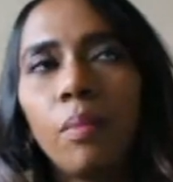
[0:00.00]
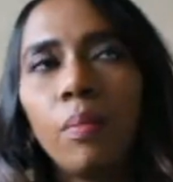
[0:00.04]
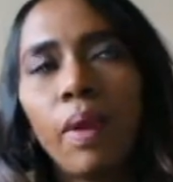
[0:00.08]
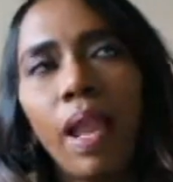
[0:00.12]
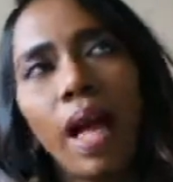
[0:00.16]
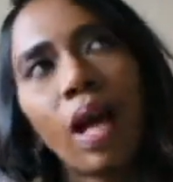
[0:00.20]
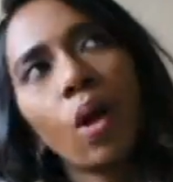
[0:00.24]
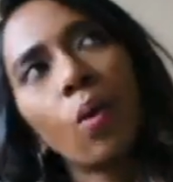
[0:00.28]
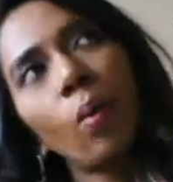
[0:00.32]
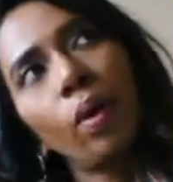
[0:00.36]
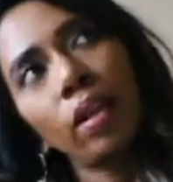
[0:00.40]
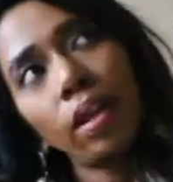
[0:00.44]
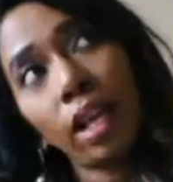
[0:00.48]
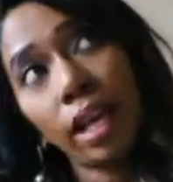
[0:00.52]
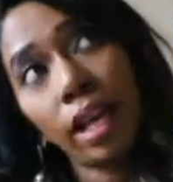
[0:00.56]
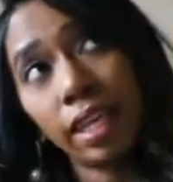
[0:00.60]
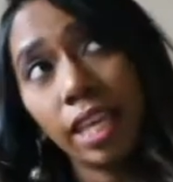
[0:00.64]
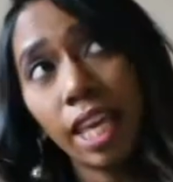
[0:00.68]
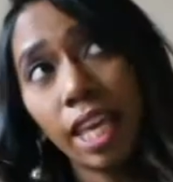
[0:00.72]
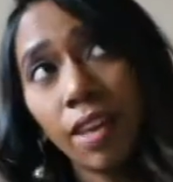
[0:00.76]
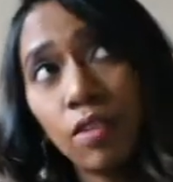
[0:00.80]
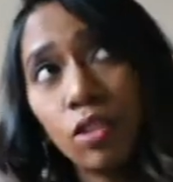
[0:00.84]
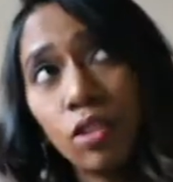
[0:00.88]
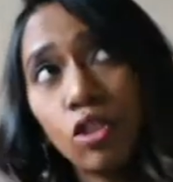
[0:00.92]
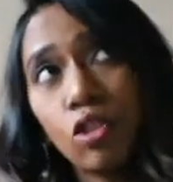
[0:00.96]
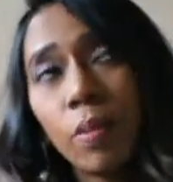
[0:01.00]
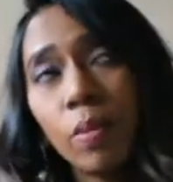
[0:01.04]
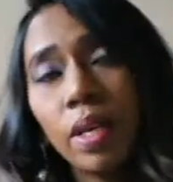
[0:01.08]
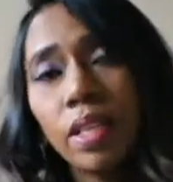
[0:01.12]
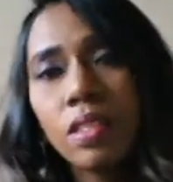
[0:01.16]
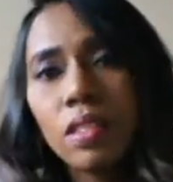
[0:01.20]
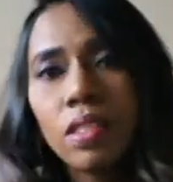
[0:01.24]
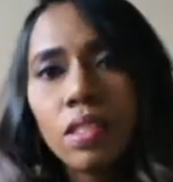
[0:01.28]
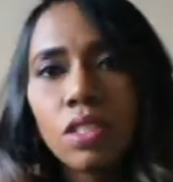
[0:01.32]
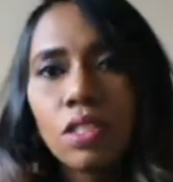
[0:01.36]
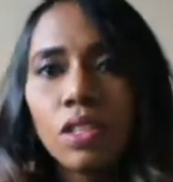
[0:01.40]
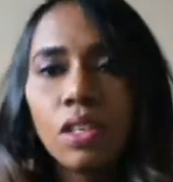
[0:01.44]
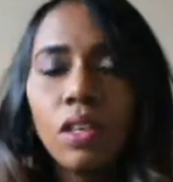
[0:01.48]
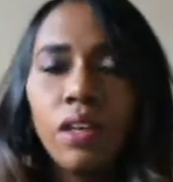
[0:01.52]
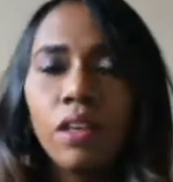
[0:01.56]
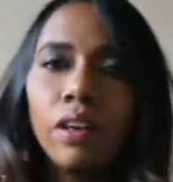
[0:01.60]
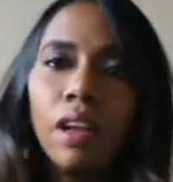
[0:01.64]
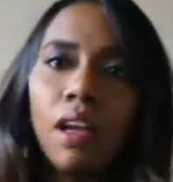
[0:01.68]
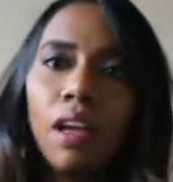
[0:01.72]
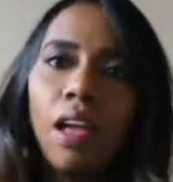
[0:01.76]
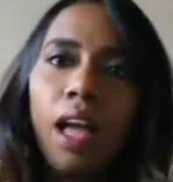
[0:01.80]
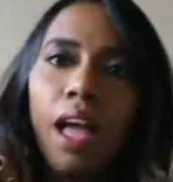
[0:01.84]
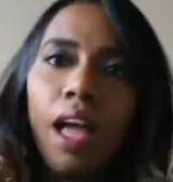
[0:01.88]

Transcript: black one, I gave it to my sister,